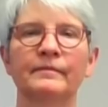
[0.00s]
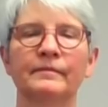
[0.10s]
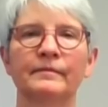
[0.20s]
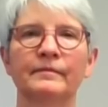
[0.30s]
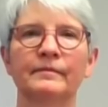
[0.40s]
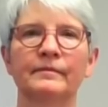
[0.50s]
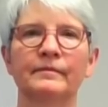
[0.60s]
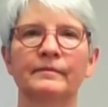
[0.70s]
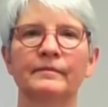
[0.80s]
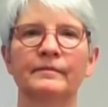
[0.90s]

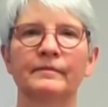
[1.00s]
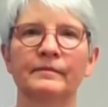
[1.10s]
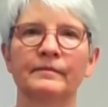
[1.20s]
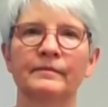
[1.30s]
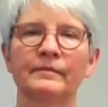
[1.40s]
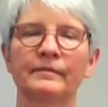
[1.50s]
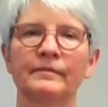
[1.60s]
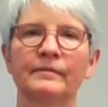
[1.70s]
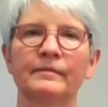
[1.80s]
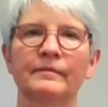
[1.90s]

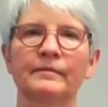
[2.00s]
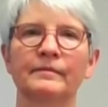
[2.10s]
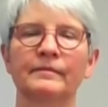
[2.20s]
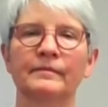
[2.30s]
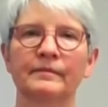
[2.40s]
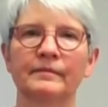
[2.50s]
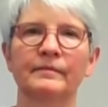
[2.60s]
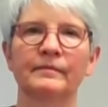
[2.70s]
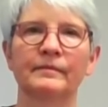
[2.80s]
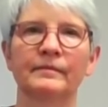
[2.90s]

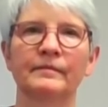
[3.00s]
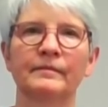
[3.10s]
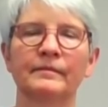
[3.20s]
(not speaking)